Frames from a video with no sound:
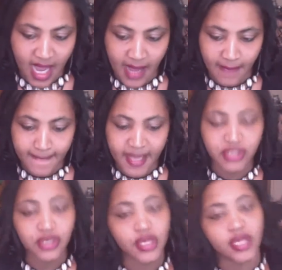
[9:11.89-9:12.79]
Make
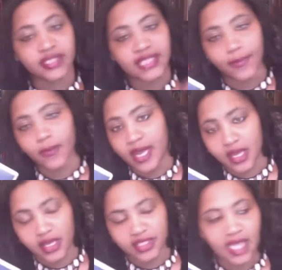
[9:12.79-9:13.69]
sure you're separating
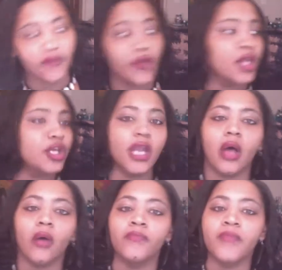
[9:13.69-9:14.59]
yourself. You
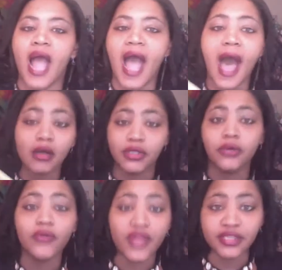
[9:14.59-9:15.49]
know, I'll do
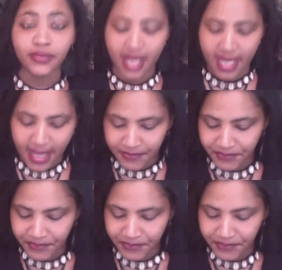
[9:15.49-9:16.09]
this reading,